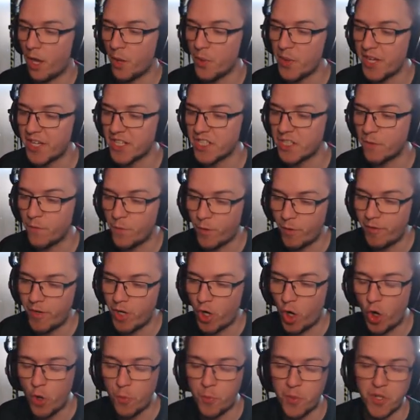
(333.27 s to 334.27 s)
I think it's a very
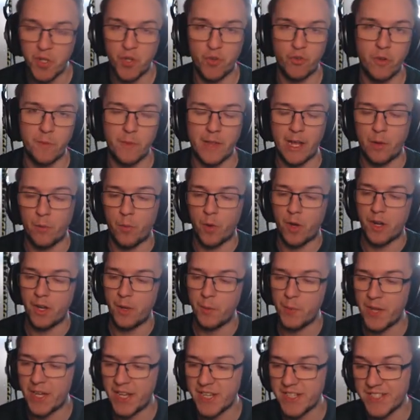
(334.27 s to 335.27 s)
open group, that one.
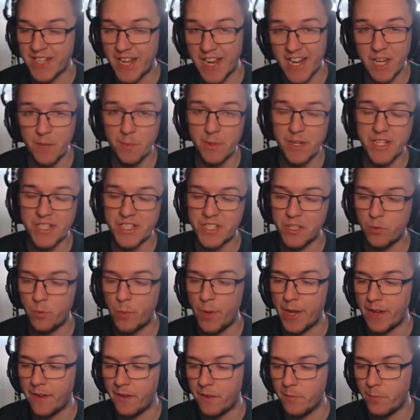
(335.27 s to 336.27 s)
I think it's anybody's to
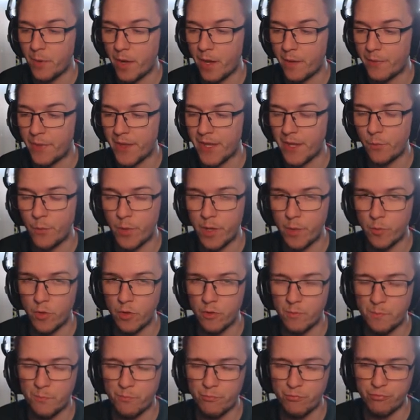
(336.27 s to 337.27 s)
win, but I think we
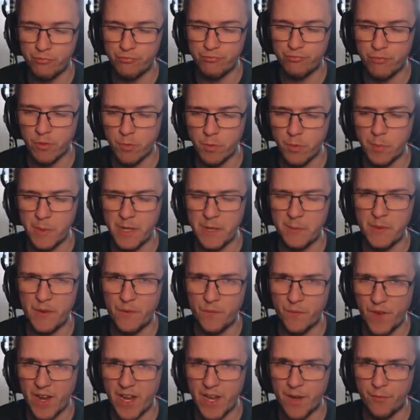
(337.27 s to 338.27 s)
will probably be
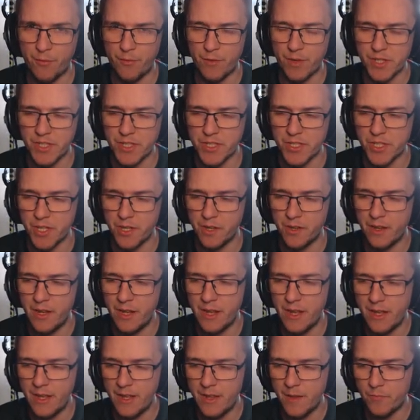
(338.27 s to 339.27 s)
favourites to
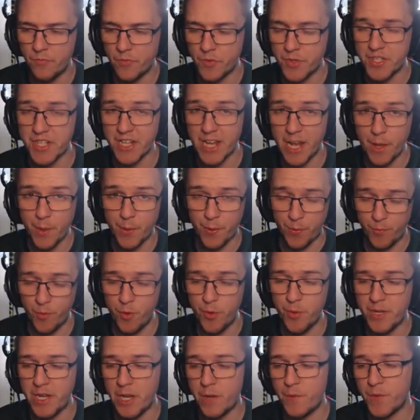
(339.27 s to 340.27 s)
get
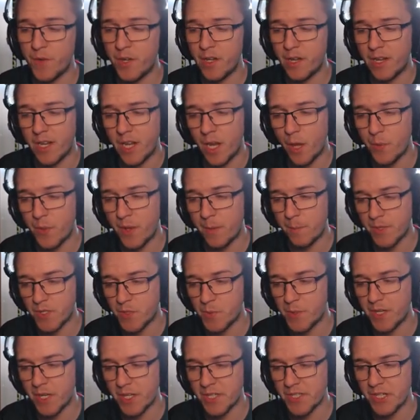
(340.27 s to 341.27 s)
through, definitely. I think
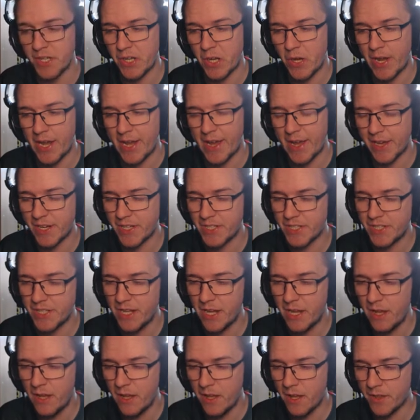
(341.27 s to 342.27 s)
between us and Ajax,
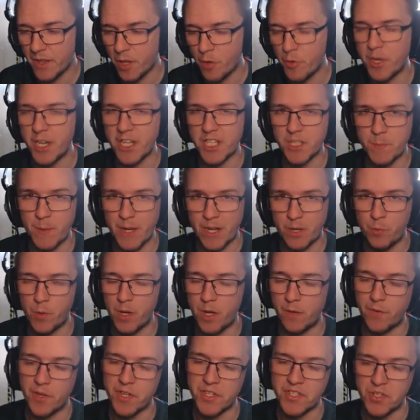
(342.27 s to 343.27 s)
they would expect
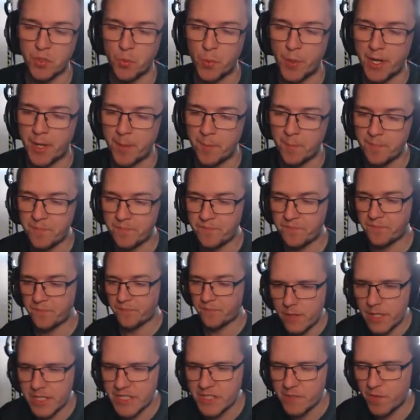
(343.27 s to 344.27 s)
one of us to win it.
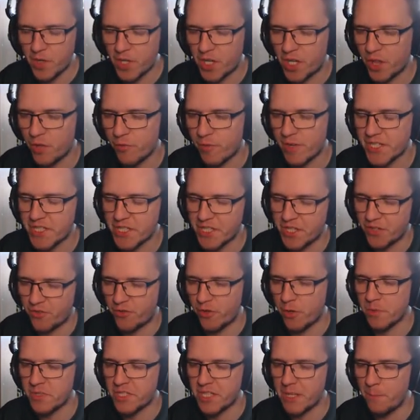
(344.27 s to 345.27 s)
Let's have a look at the rest of the
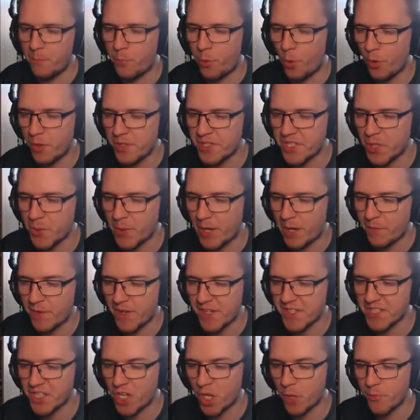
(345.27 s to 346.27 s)
groups then. Porto,
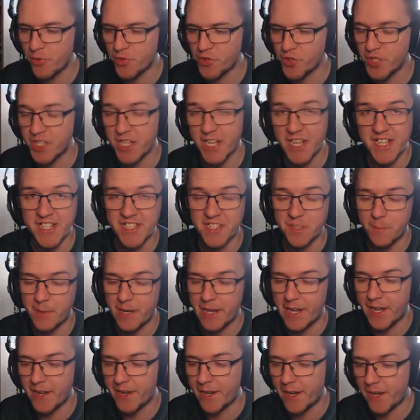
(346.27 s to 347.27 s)
Atletico Madrid, Inter
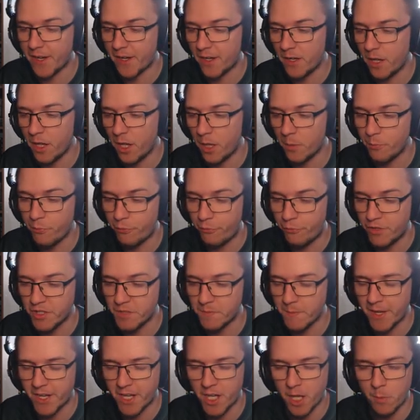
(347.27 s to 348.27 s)
Milan and Club
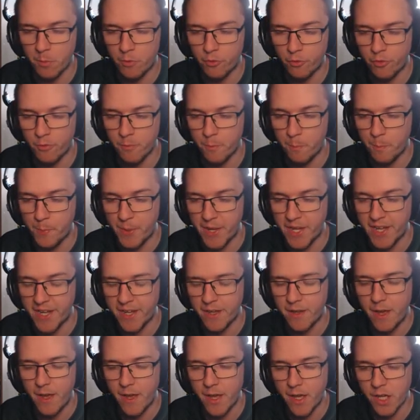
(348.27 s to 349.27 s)
Brugge make up Group
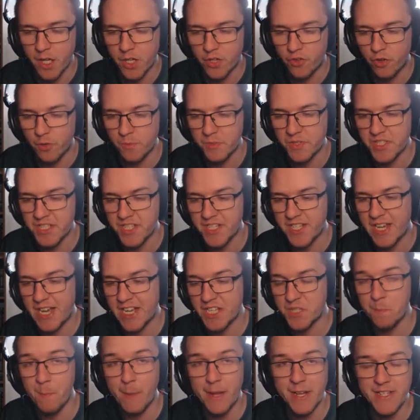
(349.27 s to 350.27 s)
B. Group C
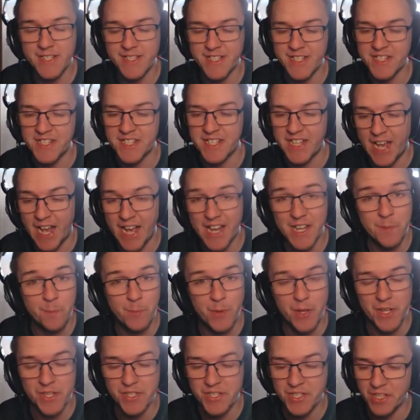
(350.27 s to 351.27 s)
has Man City and
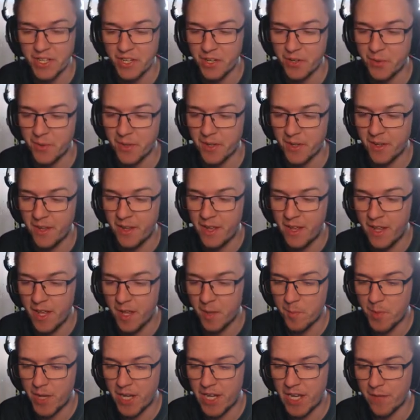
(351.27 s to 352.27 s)
Barcelona,
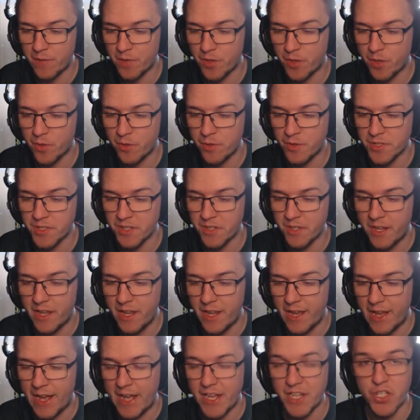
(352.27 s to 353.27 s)
Bayer Leverkusen
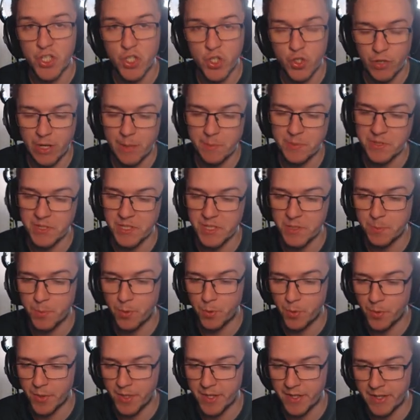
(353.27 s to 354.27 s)
and
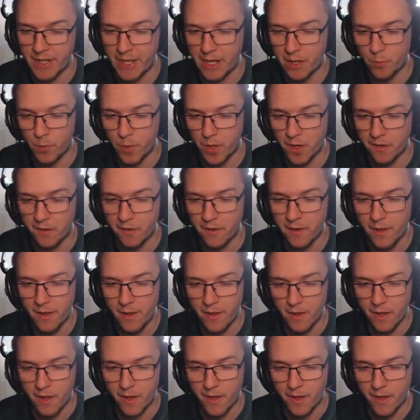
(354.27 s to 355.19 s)
Trabzonspor in that one.